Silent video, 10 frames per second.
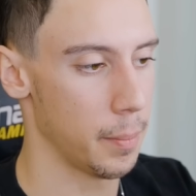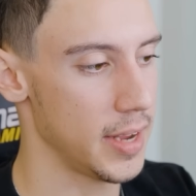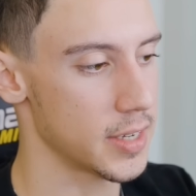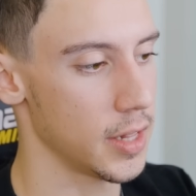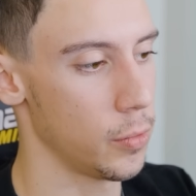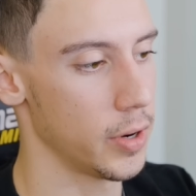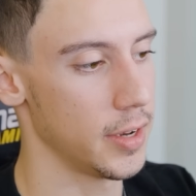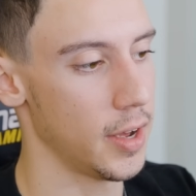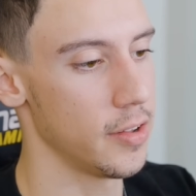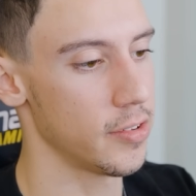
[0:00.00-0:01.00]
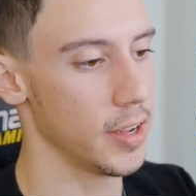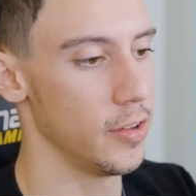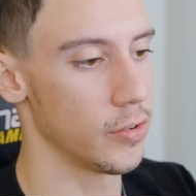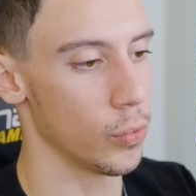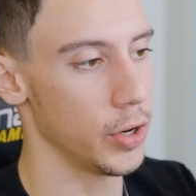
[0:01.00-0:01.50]
Basically what it does
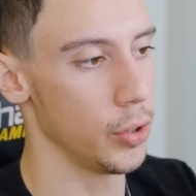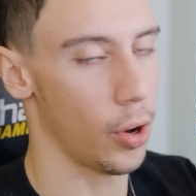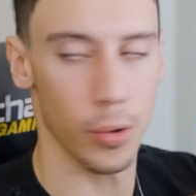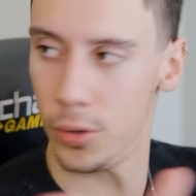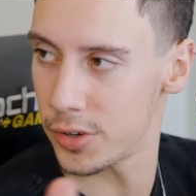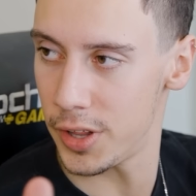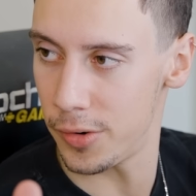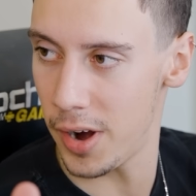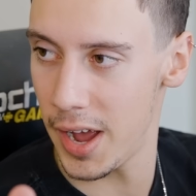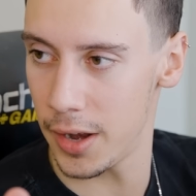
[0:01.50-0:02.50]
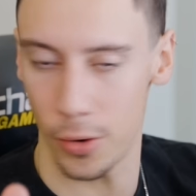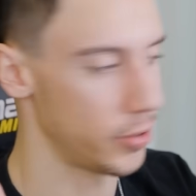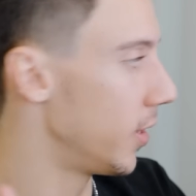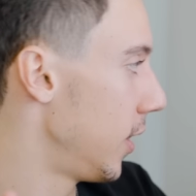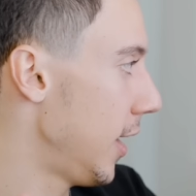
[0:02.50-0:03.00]
is when you alt look to the right
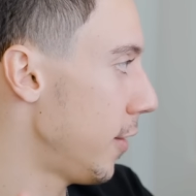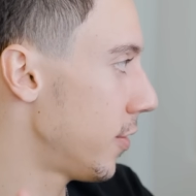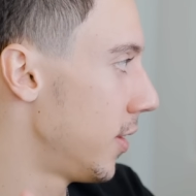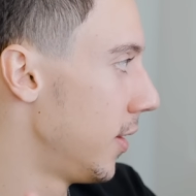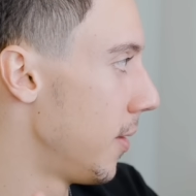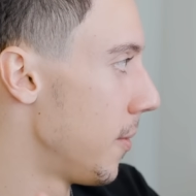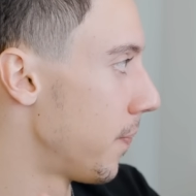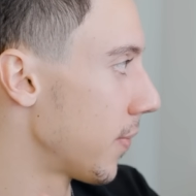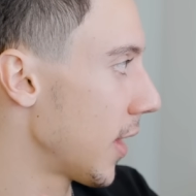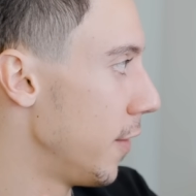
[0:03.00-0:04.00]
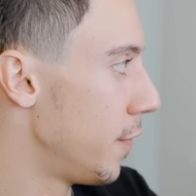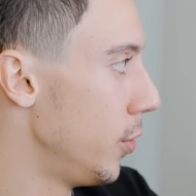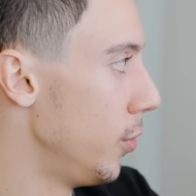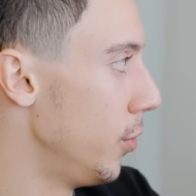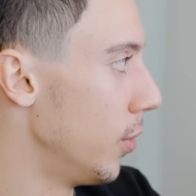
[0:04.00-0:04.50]
or to the left, if
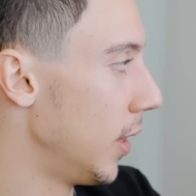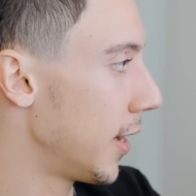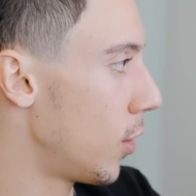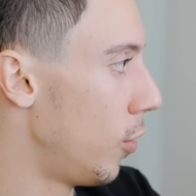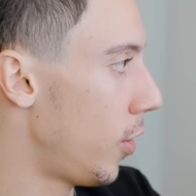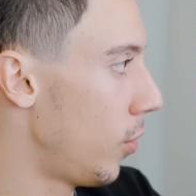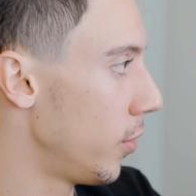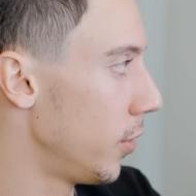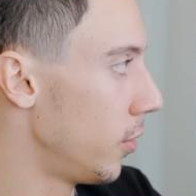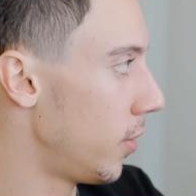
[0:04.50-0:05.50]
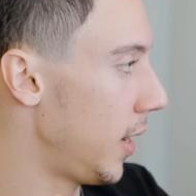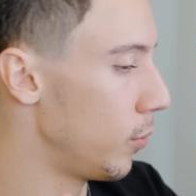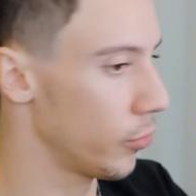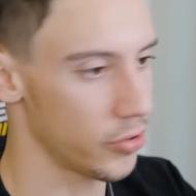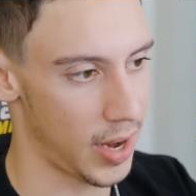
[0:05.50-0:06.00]
you let go of alt, your
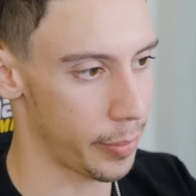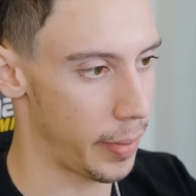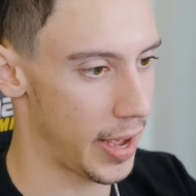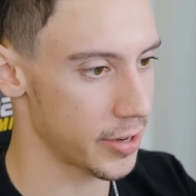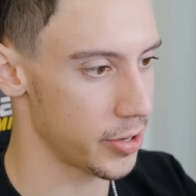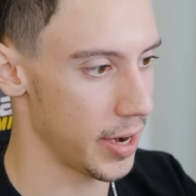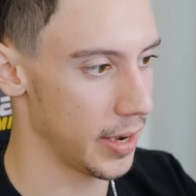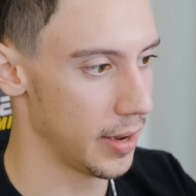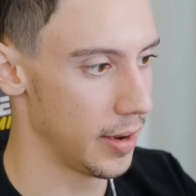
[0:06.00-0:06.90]
aim will snap back straight.